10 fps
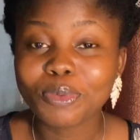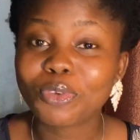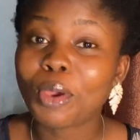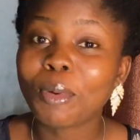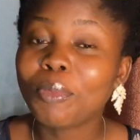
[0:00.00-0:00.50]

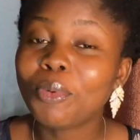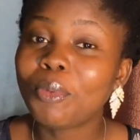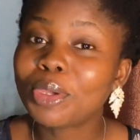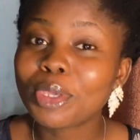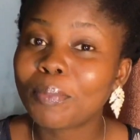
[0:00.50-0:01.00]
before your mommy will
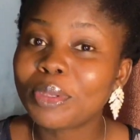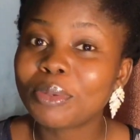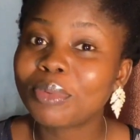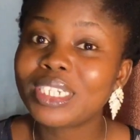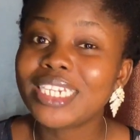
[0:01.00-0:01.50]
wake you up in
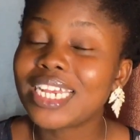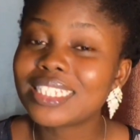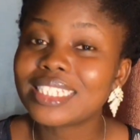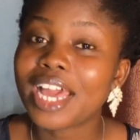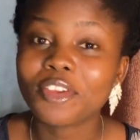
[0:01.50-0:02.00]
the morning and
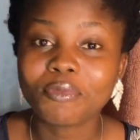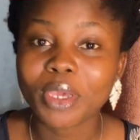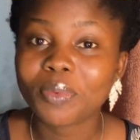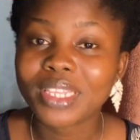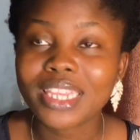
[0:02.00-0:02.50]
see that you
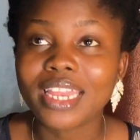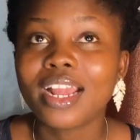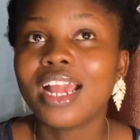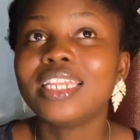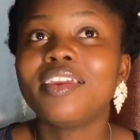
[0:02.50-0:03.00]
bedwetted.
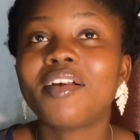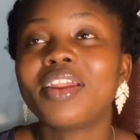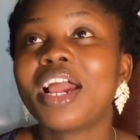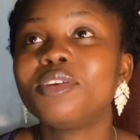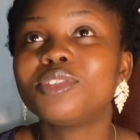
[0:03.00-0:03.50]
Then I'll
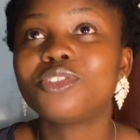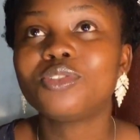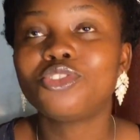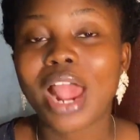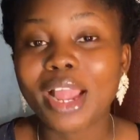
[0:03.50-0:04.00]
now use
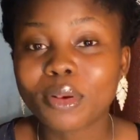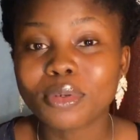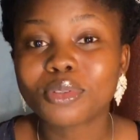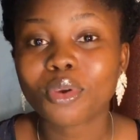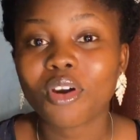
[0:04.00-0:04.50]
dry
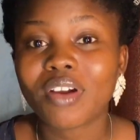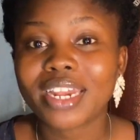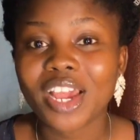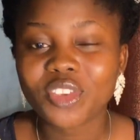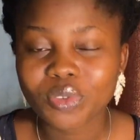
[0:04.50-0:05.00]
clothes to cover
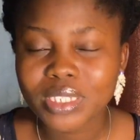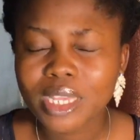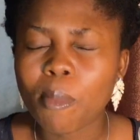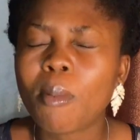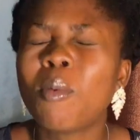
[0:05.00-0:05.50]
that urine
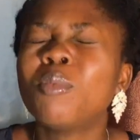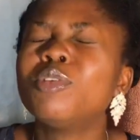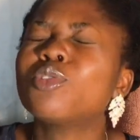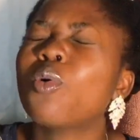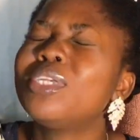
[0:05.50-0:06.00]
sac. But my
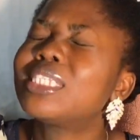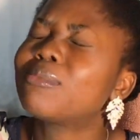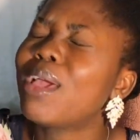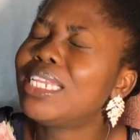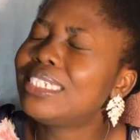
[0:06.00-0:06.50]
mommy is always
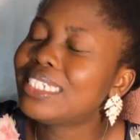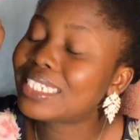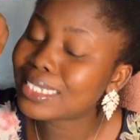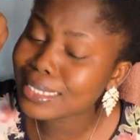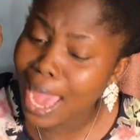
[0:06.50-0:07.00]
smelling
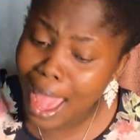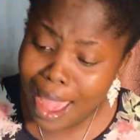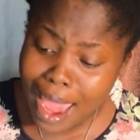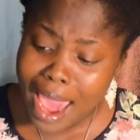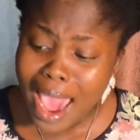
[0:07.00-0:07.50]
it. I
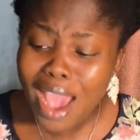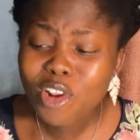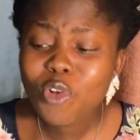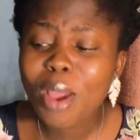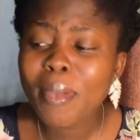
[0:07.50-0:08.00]

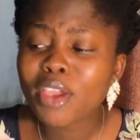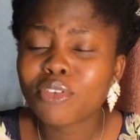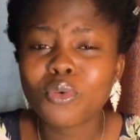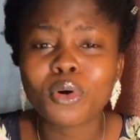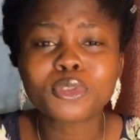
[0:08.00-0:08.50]
don't know why my
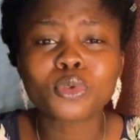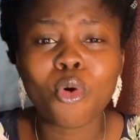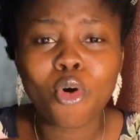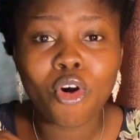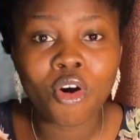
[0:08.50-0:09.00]
urine was
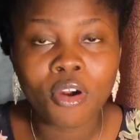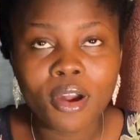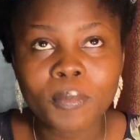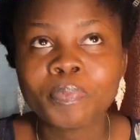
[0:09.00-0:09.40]
so conk.